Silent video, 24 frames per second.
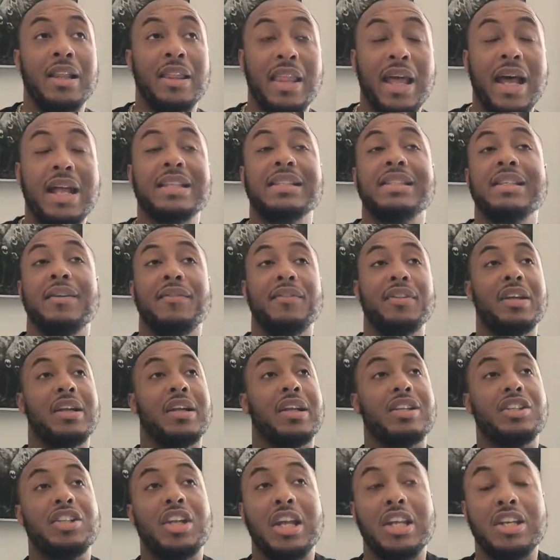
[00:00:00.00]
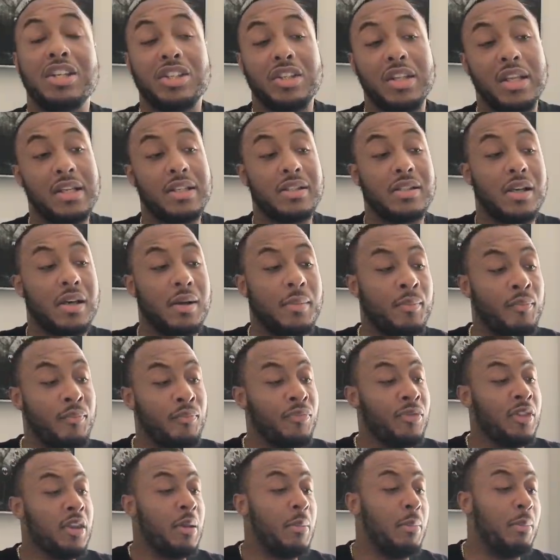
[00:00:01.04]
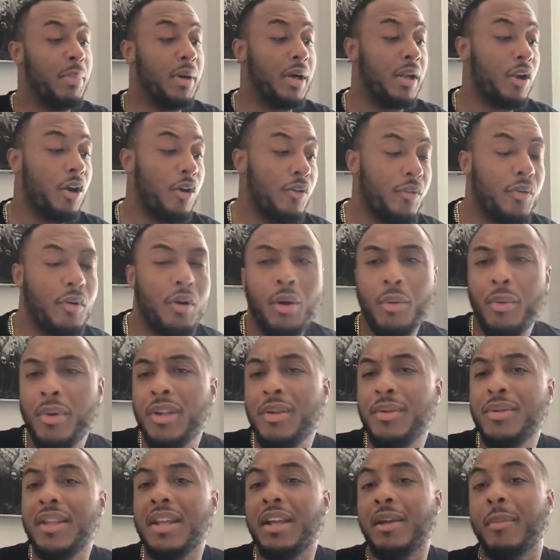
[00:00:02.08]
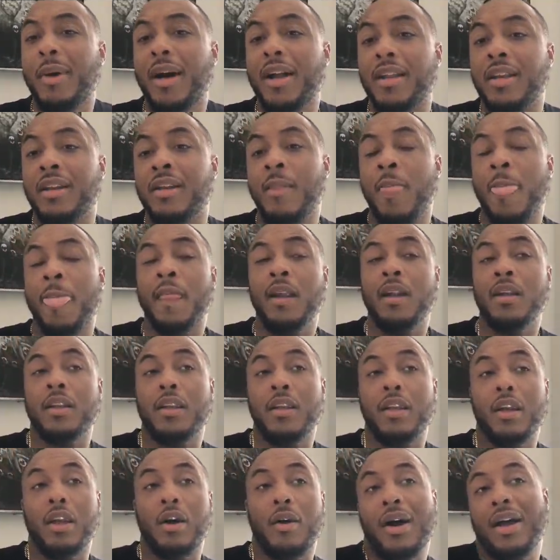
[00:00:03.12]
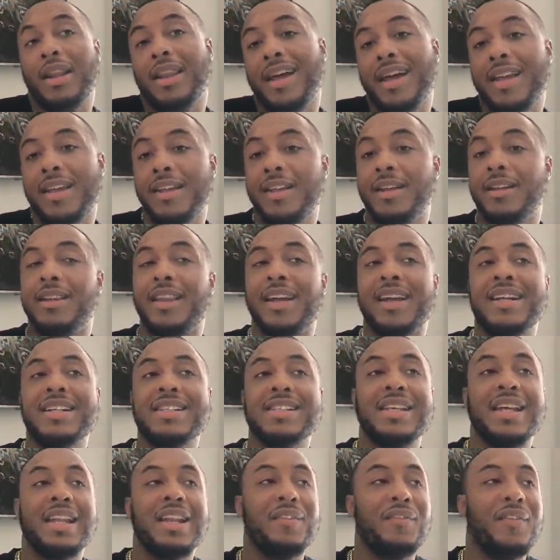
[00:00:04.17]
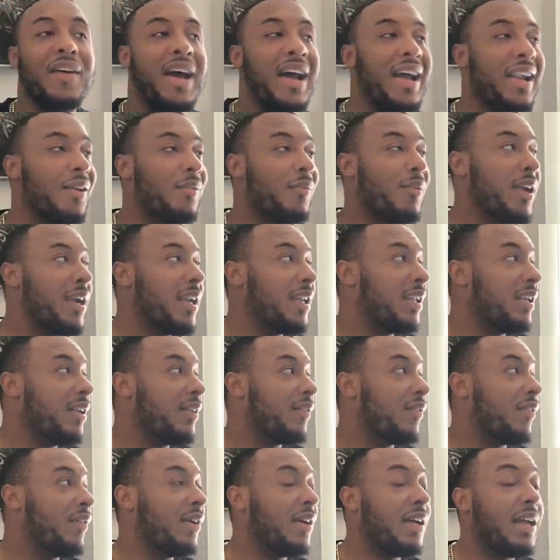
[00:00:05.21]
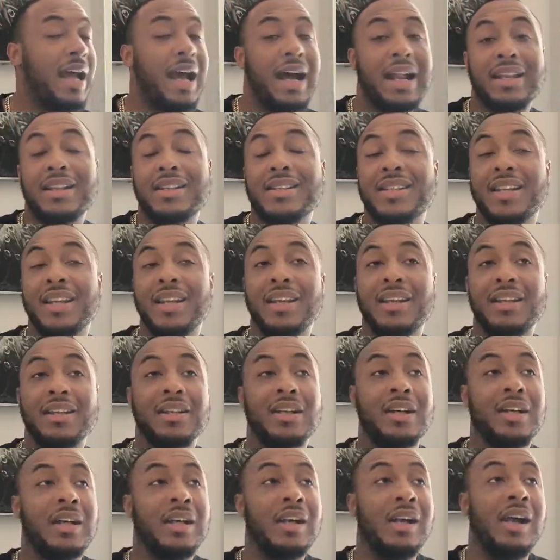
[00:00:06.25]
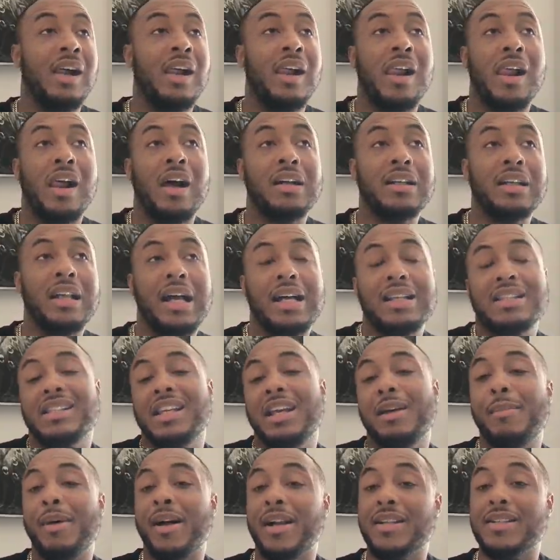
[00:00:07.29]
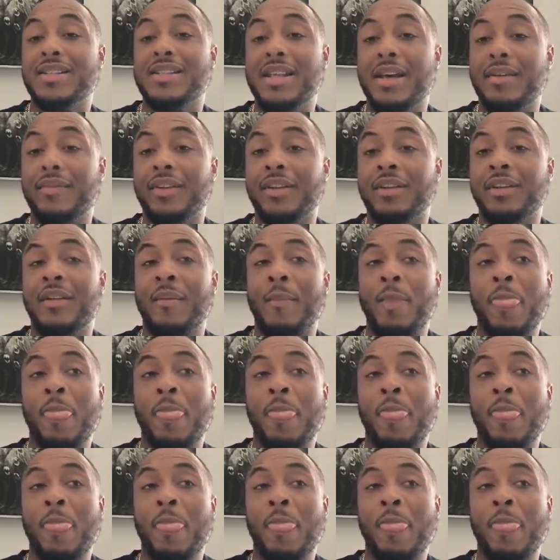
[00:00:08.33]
That's definitely going to change things up. But overall, what do you think about it? I like it. Like I said, if I had to rate it out of 10, I say about a 7.